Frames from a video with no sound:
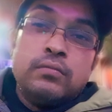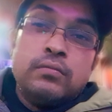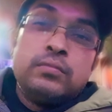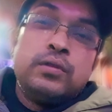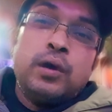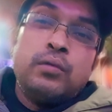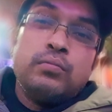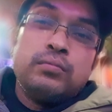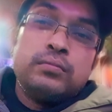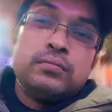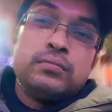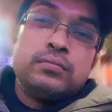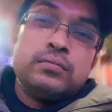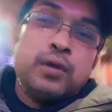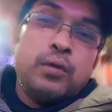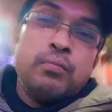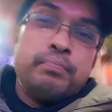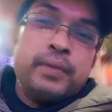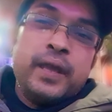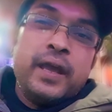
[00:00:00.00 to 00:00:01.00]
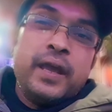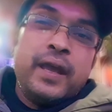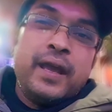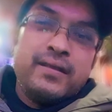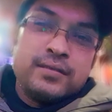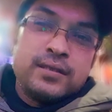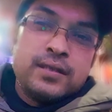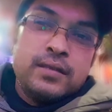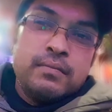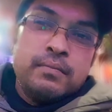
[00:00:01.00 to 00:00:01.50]
don't be
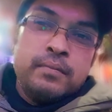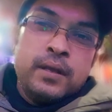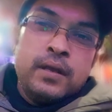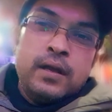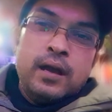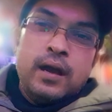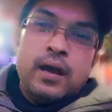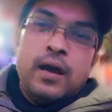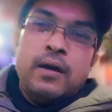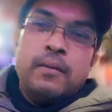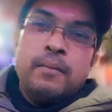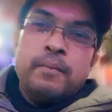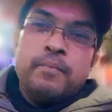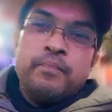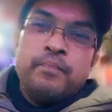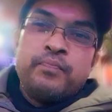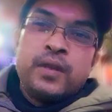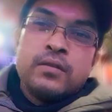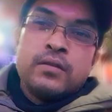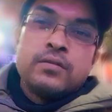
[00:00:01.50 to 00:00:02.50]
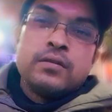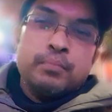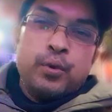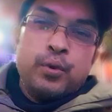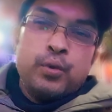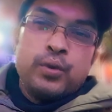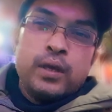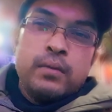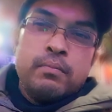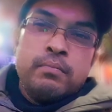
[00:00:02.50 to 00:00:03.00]
against them.
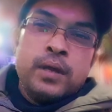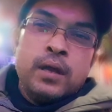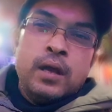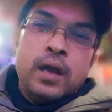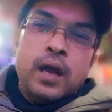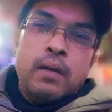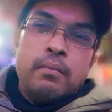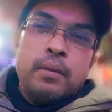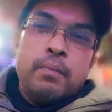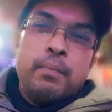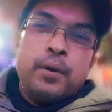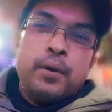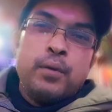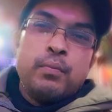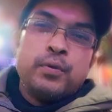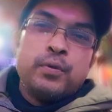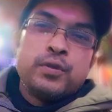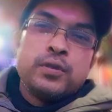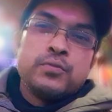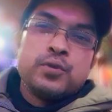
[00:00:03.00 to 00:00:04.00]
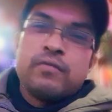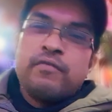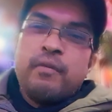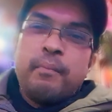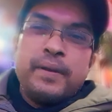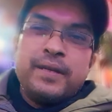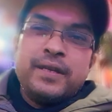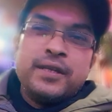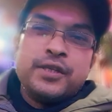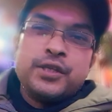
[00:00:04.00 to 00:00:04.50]
Support them. Put some sort of a
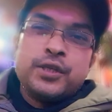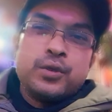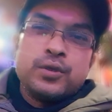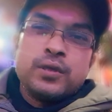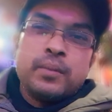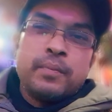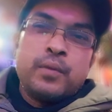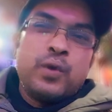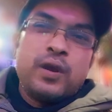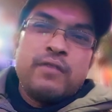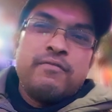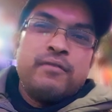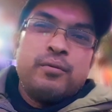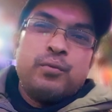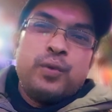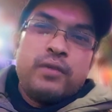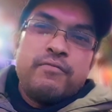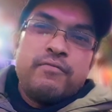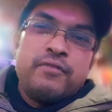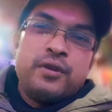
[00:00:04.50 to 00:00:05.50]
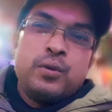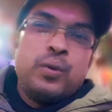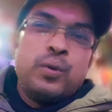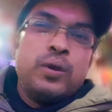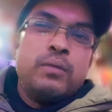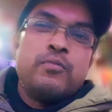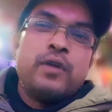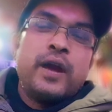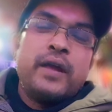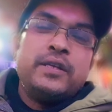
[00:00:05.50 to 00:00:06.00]
petition or something, whatever you call
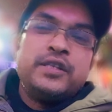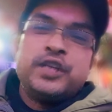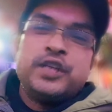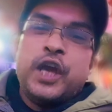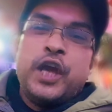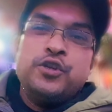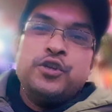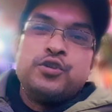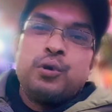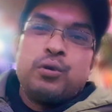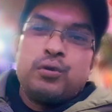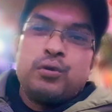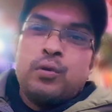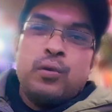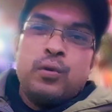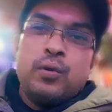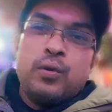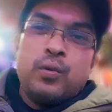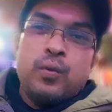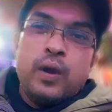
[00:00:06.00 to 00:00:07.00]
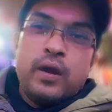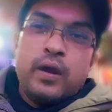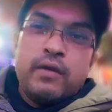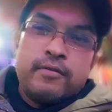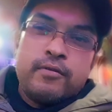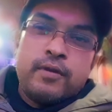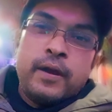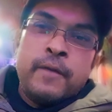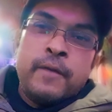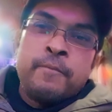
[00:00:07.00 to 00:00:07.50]
them, right? Change.org or whatever,
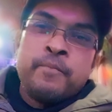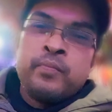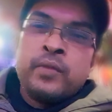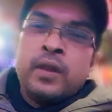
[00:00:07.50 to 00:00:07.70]
right?